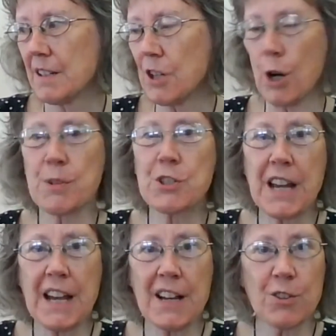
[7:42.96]
garbage
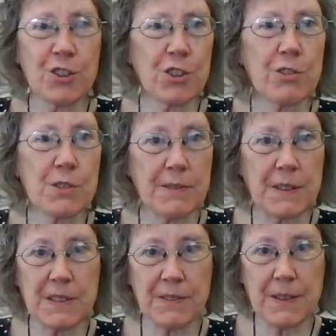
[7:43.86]
can, or you could use a
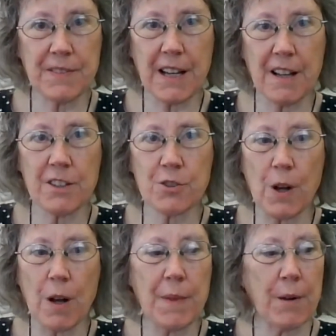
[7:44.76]
55-gallon
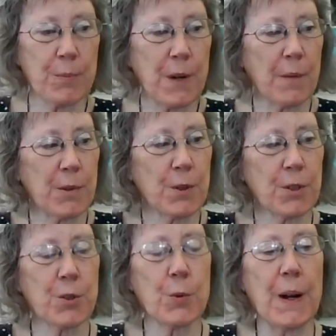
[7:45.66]
drum. That would probably
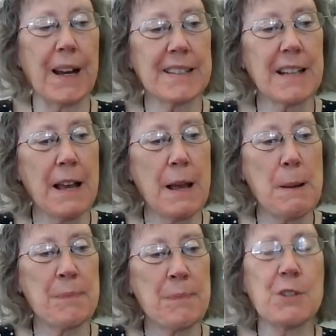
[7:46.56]
work great.
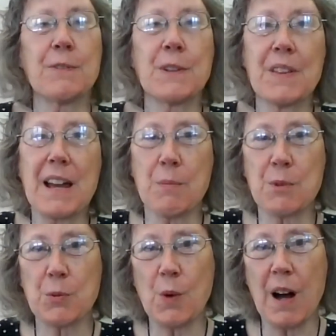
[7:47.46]
And you fill that up
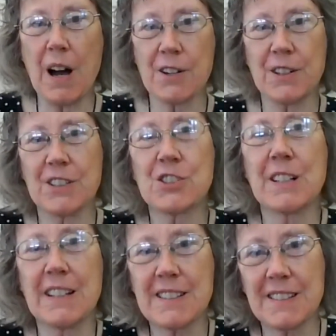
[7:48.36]
with water, and she
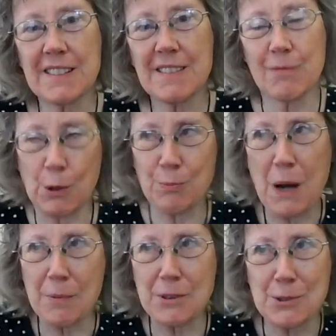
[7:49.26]
lets it,
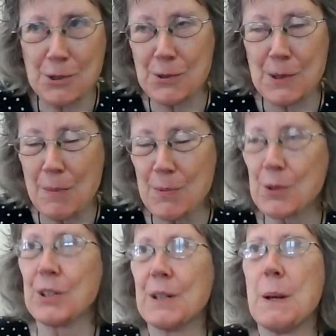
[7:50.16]
probably stirs it up
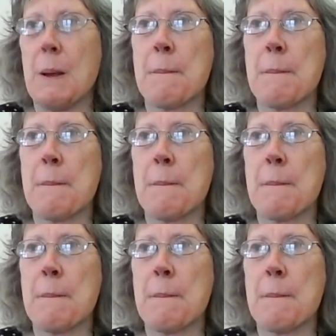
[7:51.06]
real good,